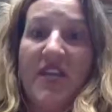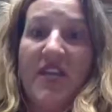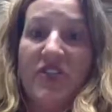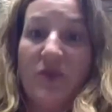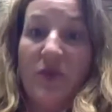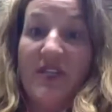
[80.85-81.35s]

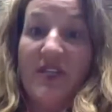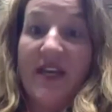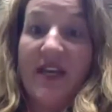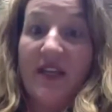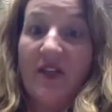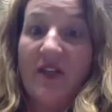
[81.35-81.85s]
what is that going to
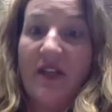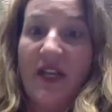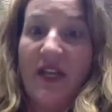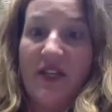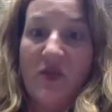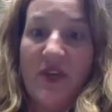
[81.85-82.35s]
look like in
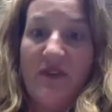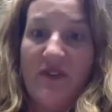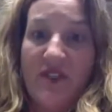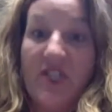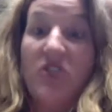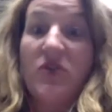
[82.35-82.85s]
21st
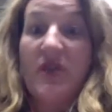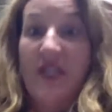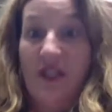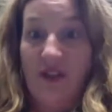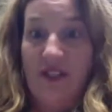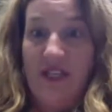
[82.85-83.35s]
century? It
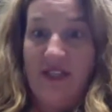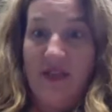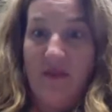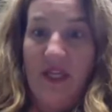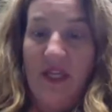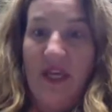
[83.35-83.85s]
looks like something
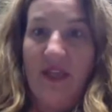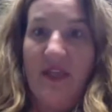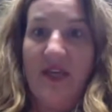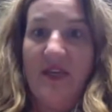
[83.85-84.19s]
like this.